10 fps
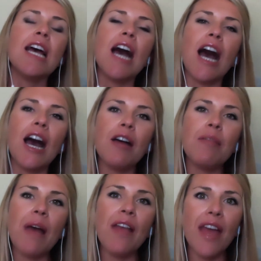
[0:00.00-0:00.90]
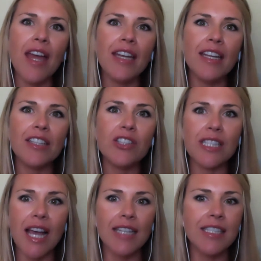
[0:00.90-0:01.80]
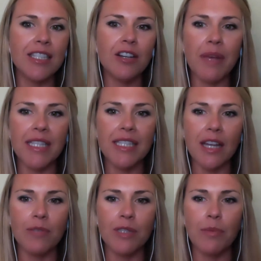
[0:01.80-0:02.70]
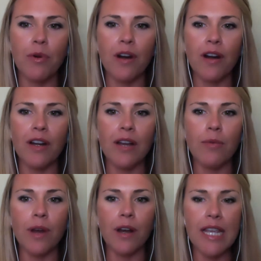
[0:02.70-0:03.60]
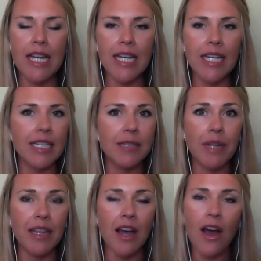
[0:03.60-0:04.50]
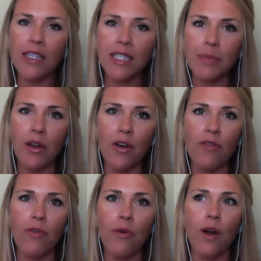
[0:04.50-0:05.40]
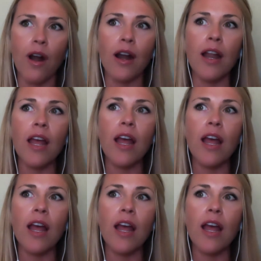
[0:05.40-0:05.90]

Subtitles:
And then just last year, my son was born where he needed to be in the hospital for